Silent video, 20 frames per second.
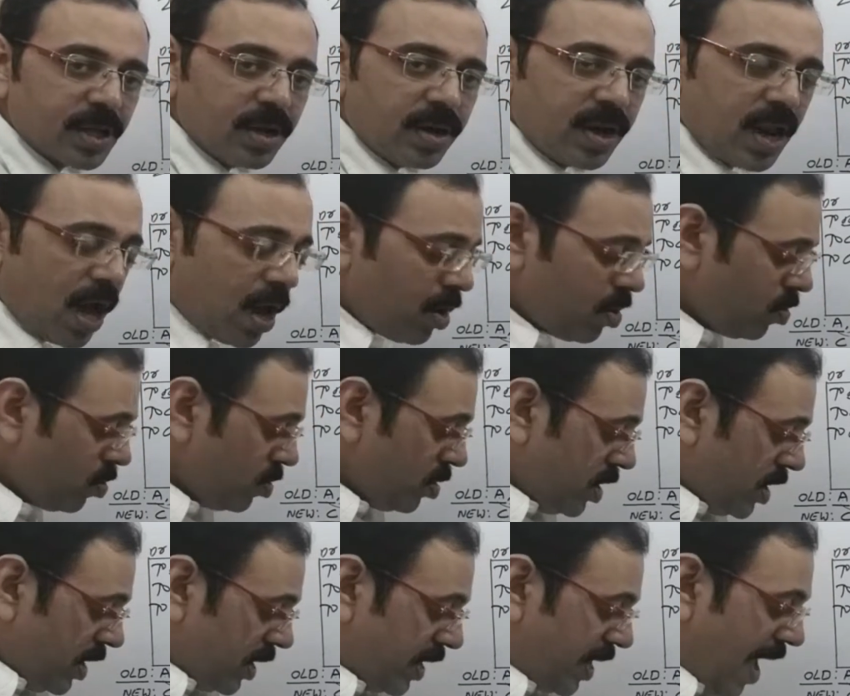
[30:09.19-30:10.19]
Now,
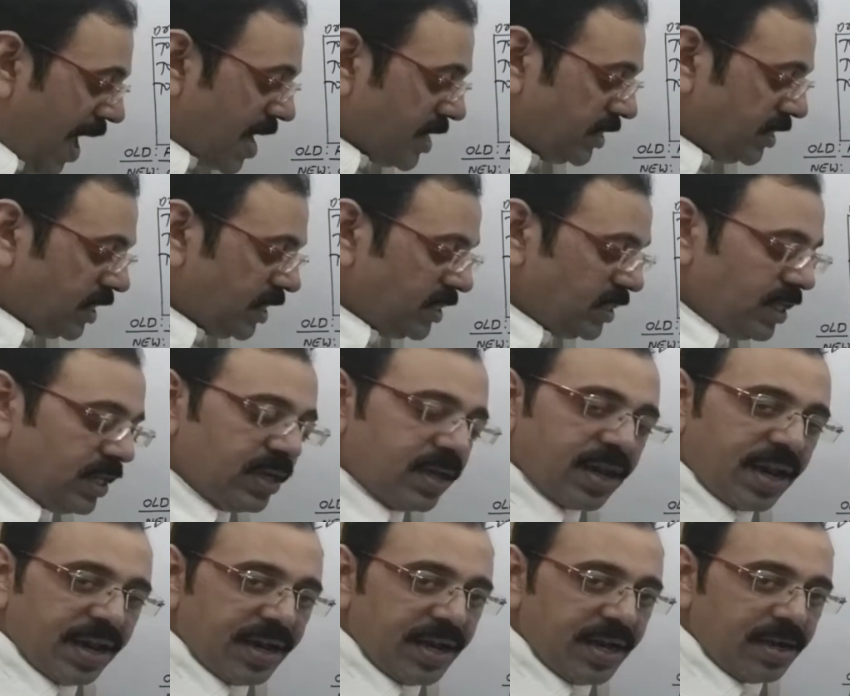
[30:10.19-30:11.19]
cash is in
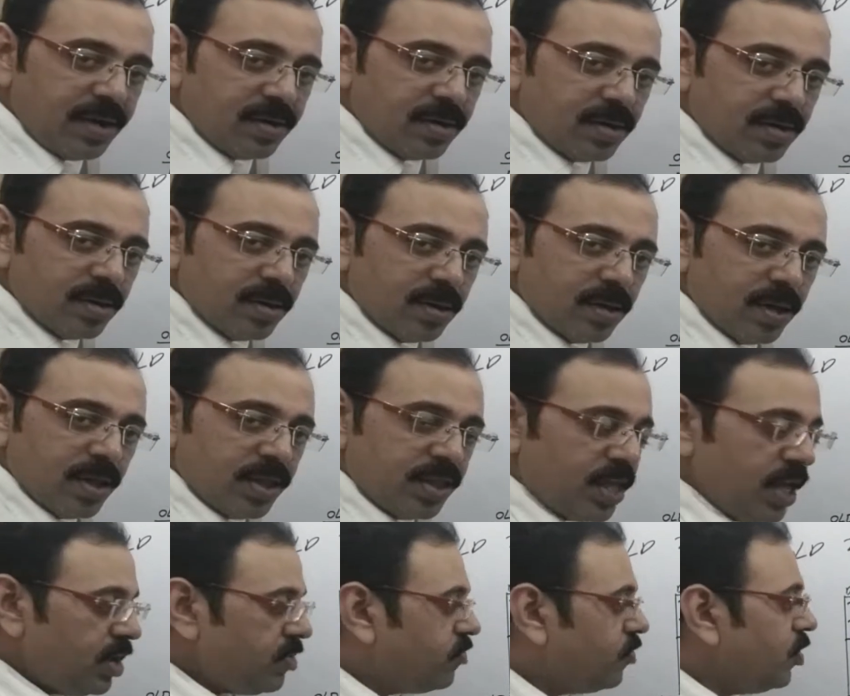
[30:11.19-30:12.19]
credit.
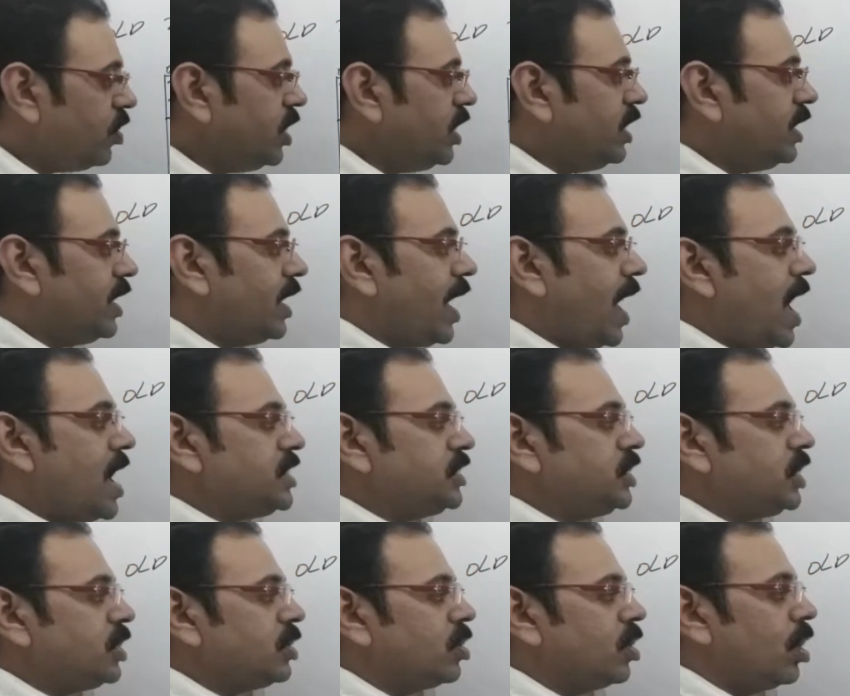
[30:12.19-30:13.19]
Therefore, in cash
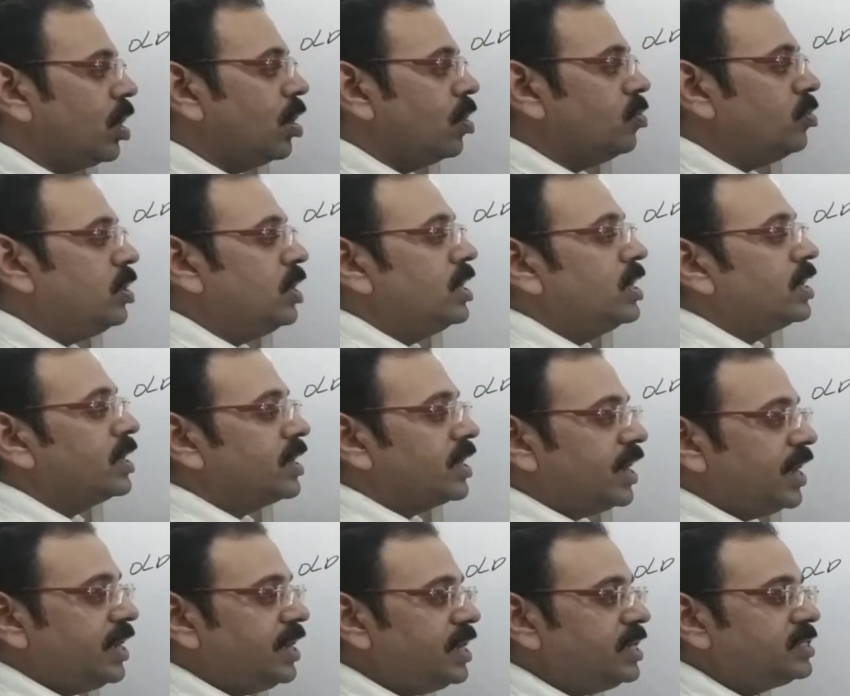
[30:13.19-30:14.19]
account,
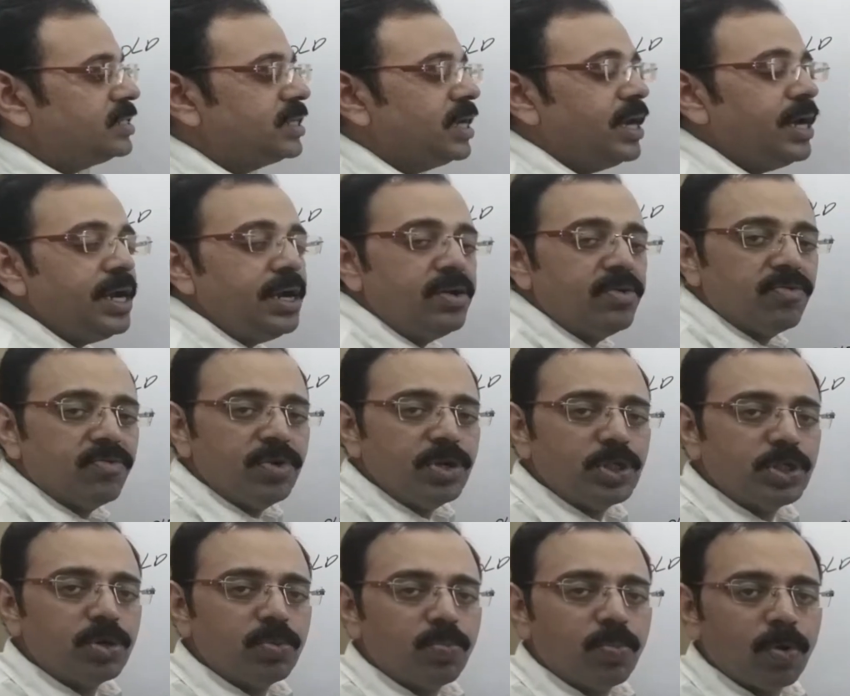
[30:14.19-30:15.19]
credit side, we
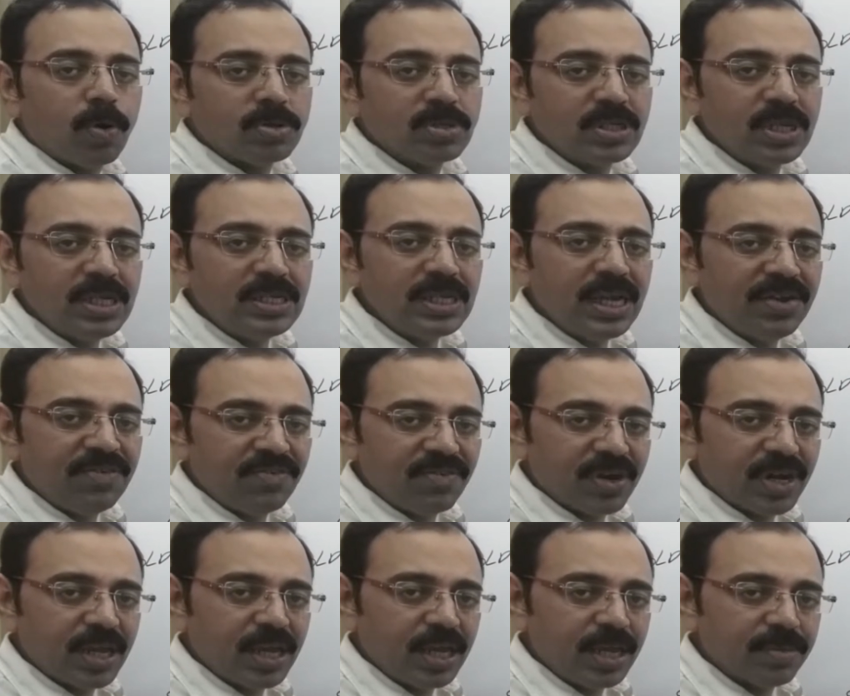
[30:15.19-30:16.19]
should post this
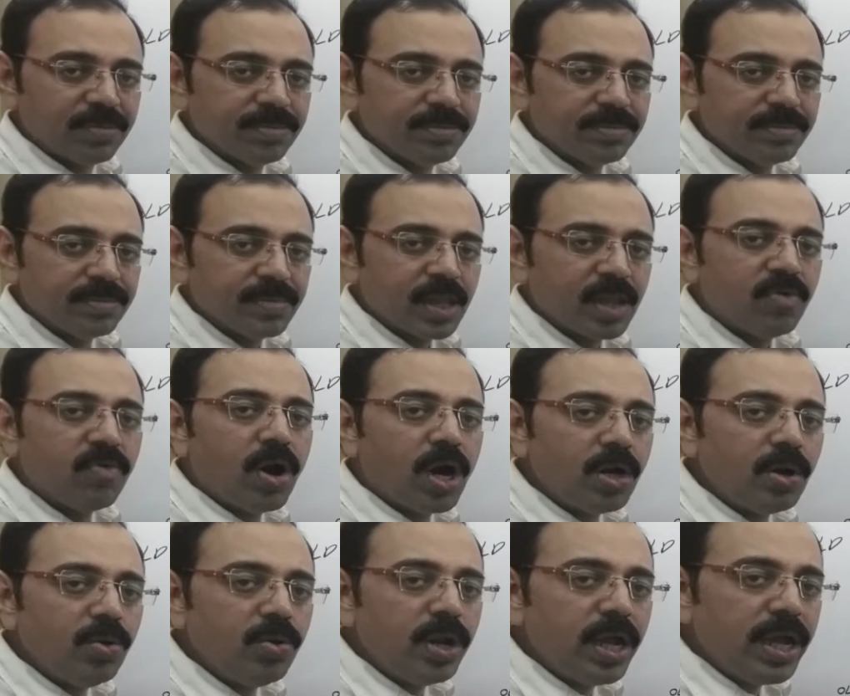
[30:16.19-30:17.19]
entry.
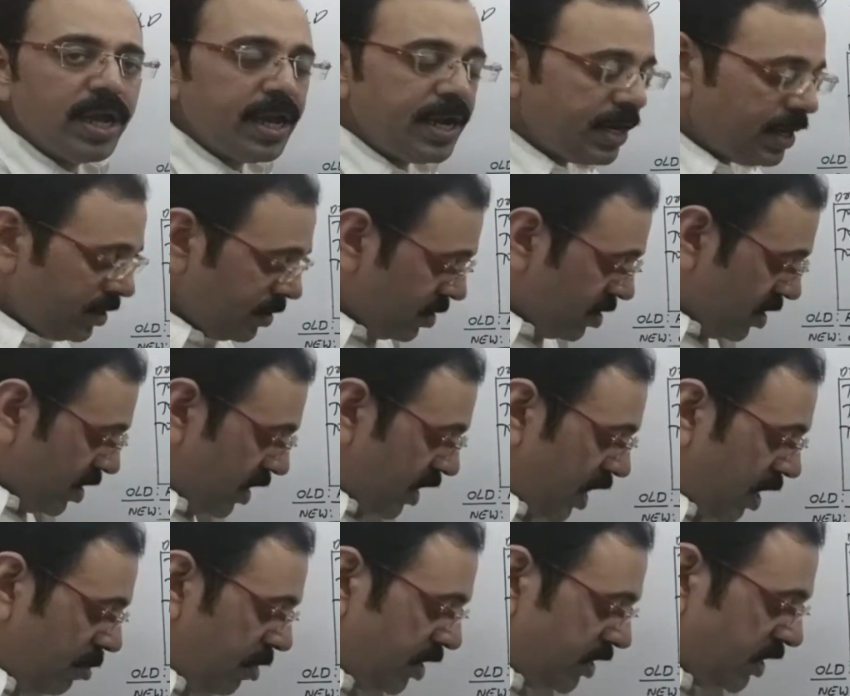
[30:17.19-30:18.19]
What to write?
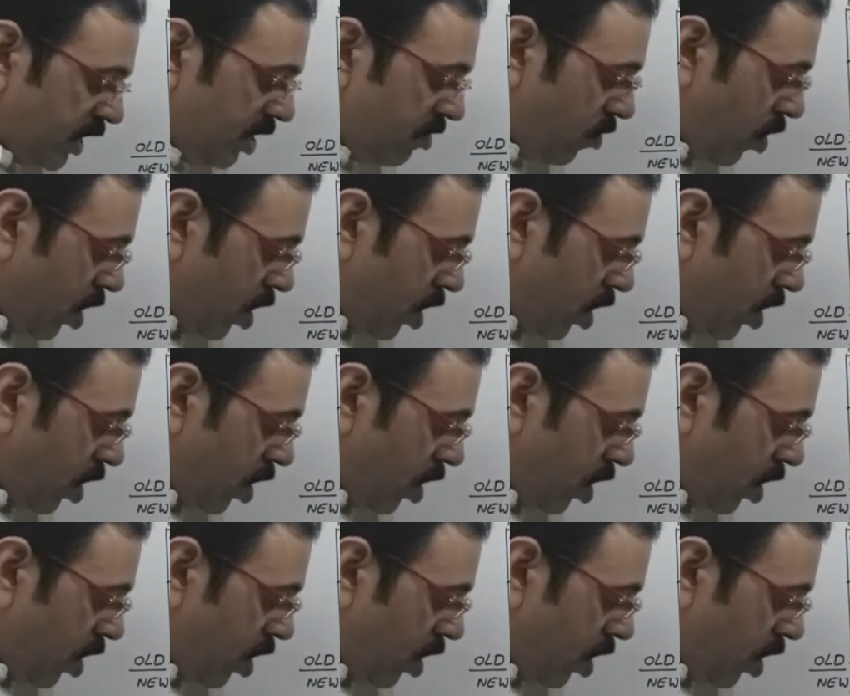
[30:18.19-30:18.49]
Debit side,